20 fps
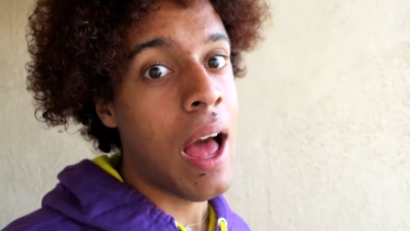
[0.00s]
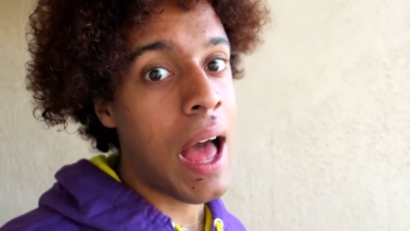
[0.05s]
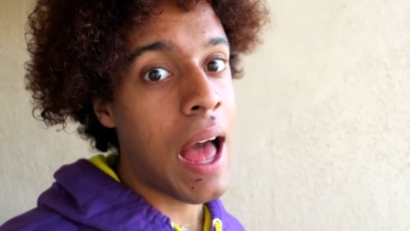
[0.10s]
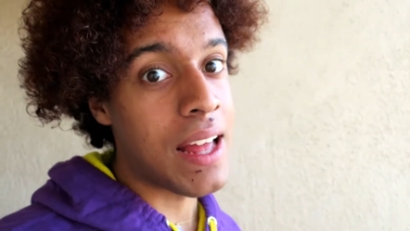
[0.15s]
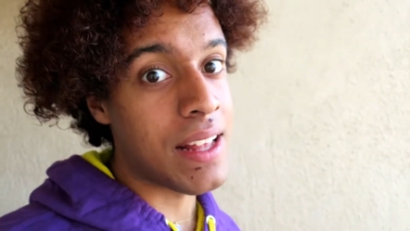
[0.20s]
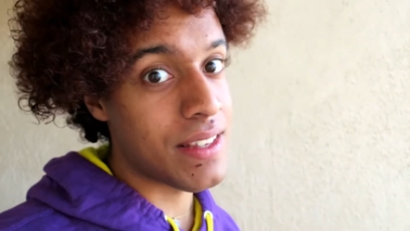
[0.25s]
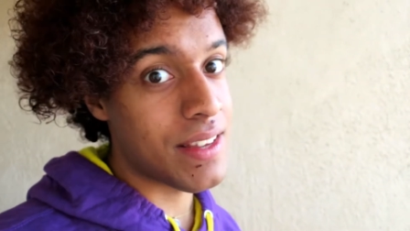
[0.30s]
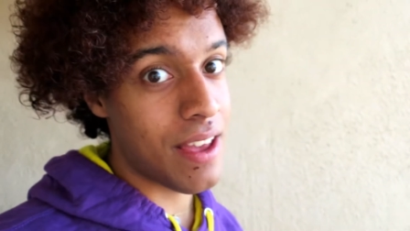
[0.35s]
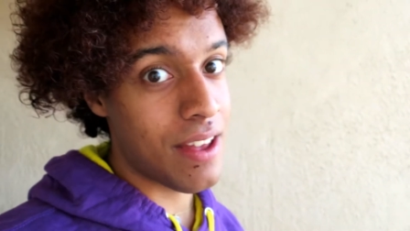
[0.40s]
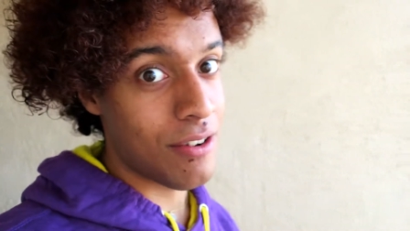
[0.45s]

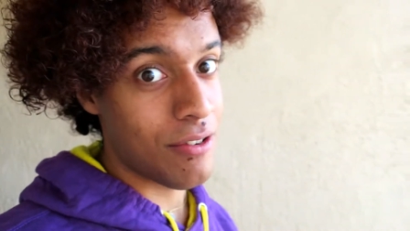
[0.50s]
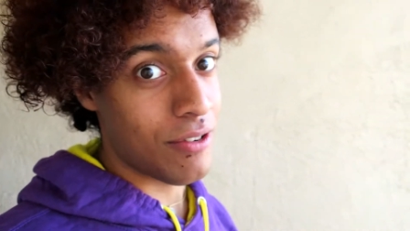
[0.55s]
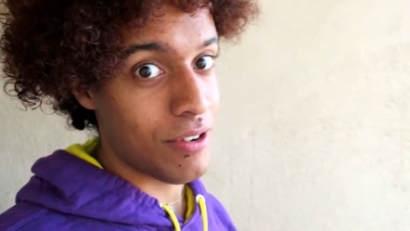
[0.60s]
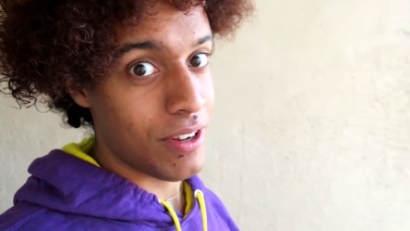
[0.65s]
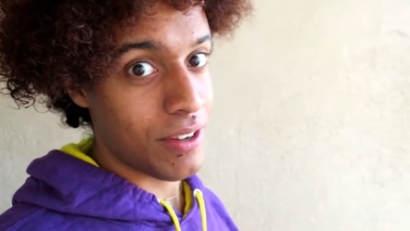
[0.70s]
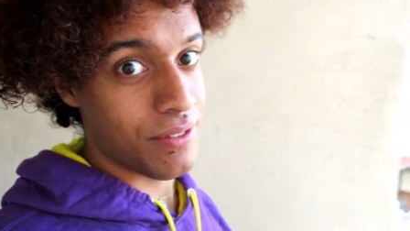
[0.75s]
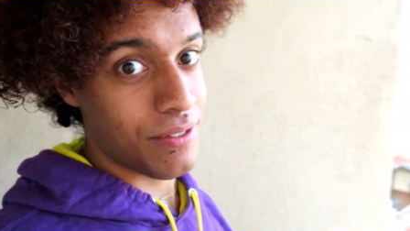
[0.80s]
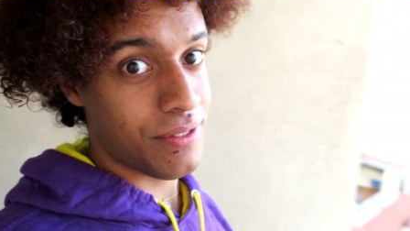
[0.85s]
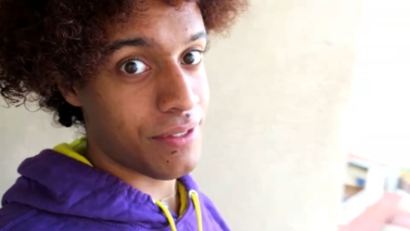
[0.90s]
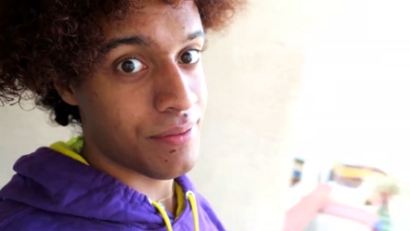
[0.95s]
at
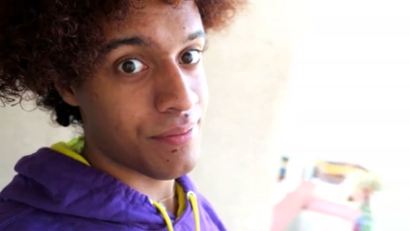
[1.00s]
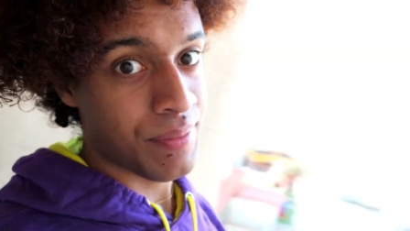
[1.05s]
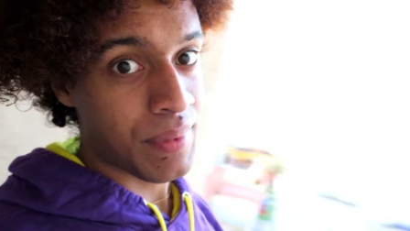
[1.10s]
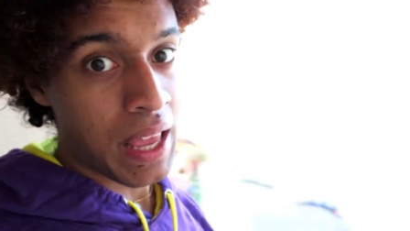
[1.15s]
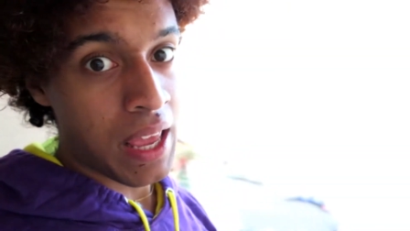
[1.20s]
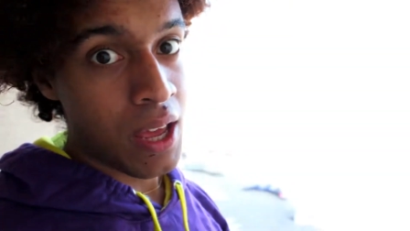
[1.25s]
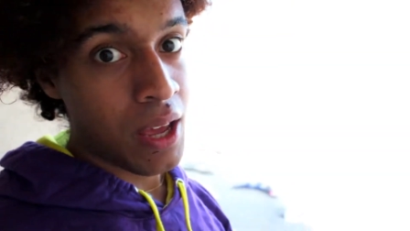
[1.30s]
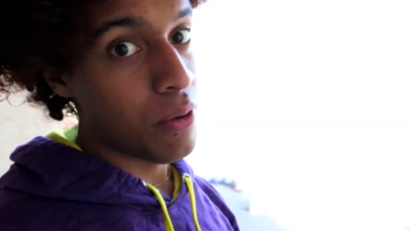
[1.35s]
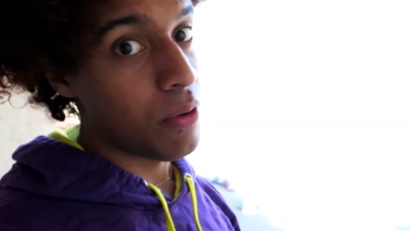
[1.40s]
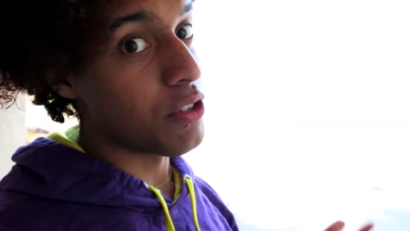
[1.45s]
Tenerife,
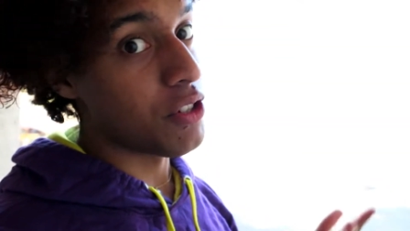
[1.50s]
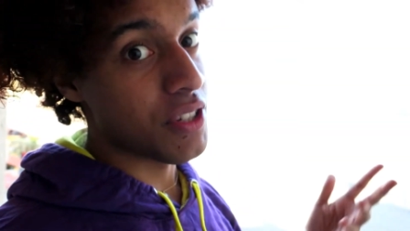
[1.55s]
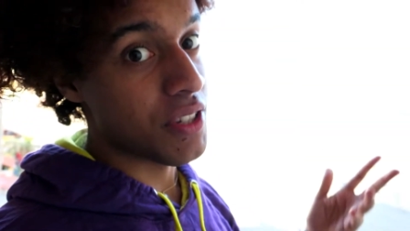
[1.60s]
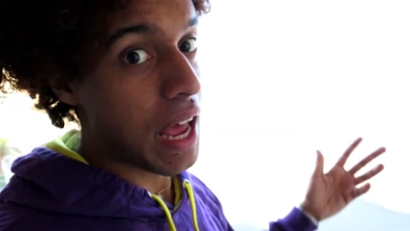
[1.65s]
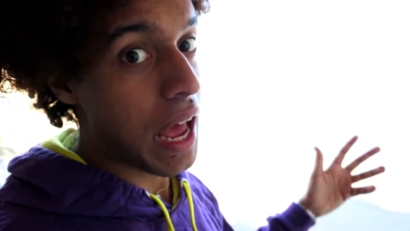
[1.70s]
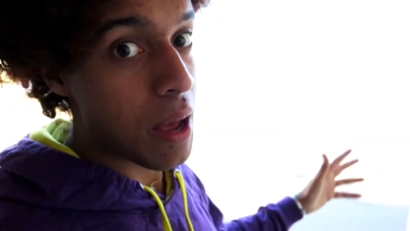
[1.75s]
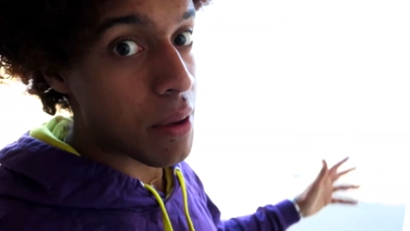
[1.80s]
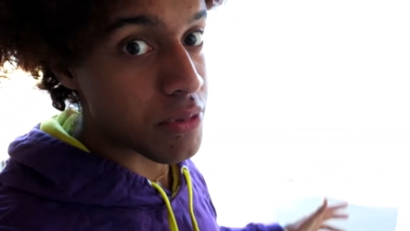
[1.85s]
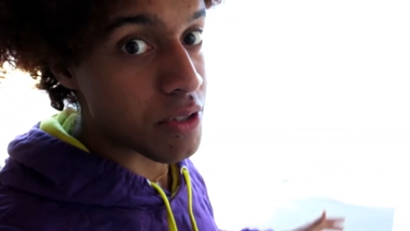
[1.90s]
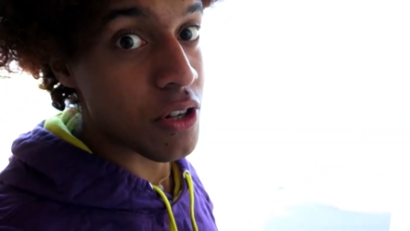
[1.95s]
which is
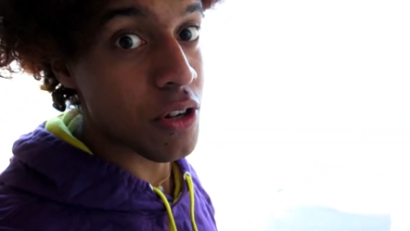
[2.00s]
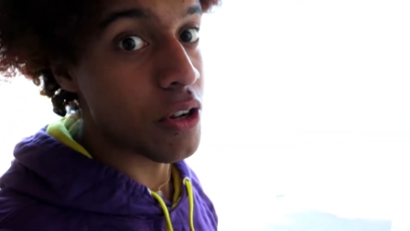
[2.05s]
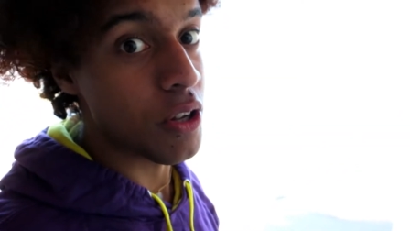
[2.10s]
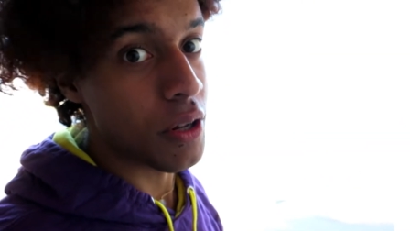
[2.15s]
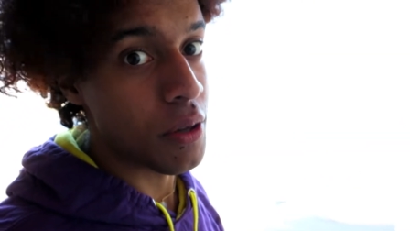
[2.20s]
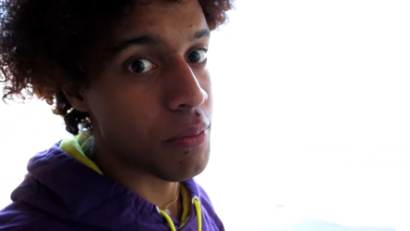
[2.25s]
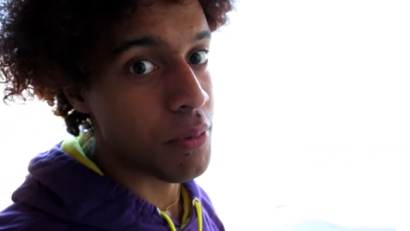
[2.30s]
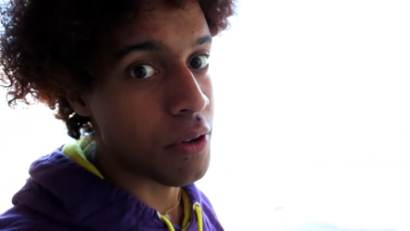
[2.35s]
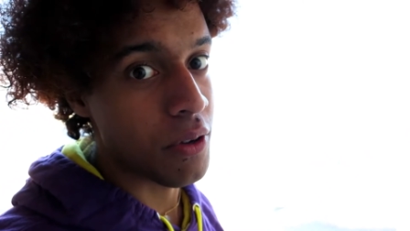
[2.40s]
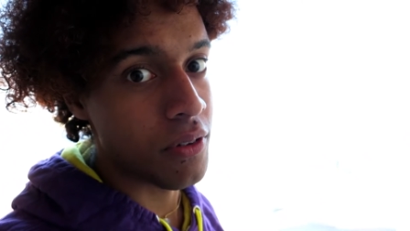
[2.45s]

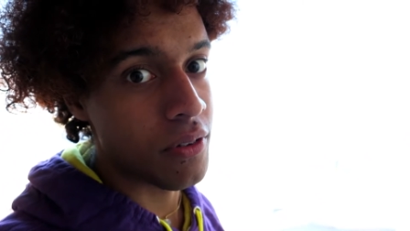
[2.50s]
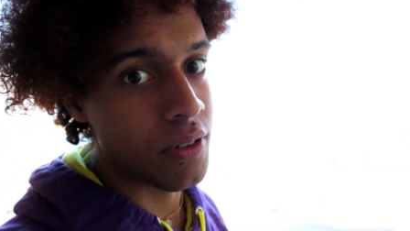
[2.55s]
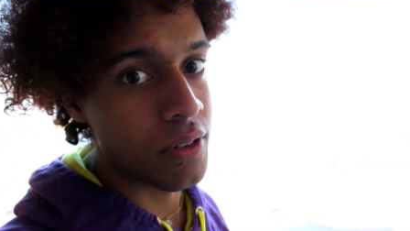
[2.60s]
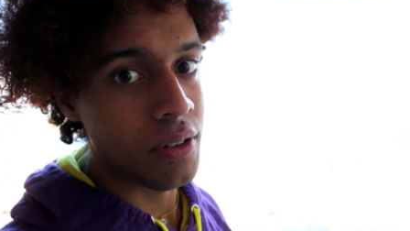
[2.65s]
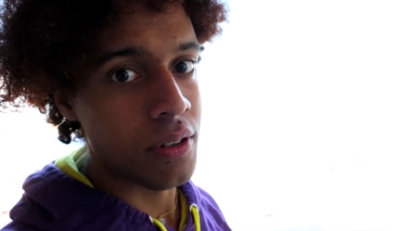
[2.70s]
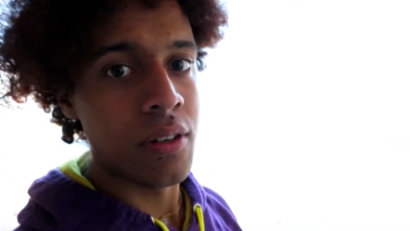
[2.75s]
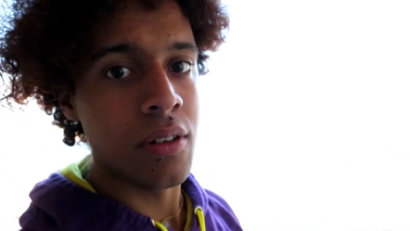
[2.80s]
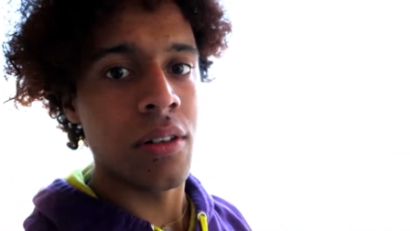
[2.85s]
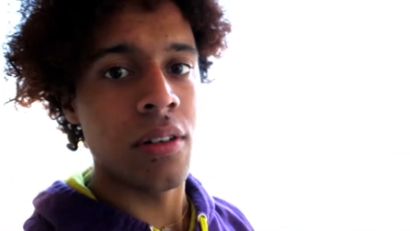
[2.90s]
absolutely beautiful.